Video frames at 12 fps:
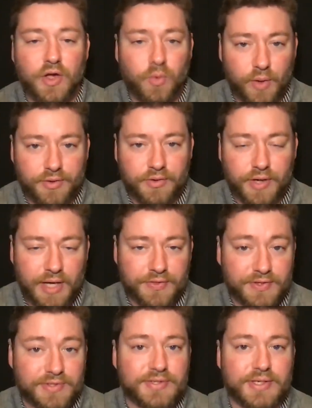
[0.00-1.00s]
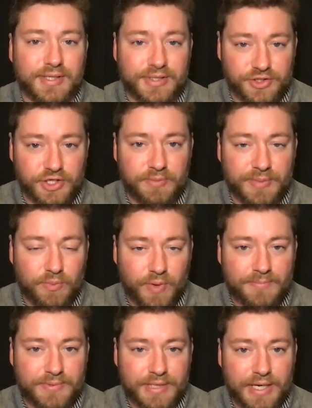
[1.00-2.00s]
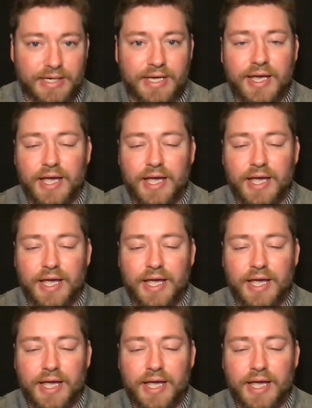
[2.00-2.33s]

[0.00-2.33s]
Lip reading: whether or not this is a legitimate website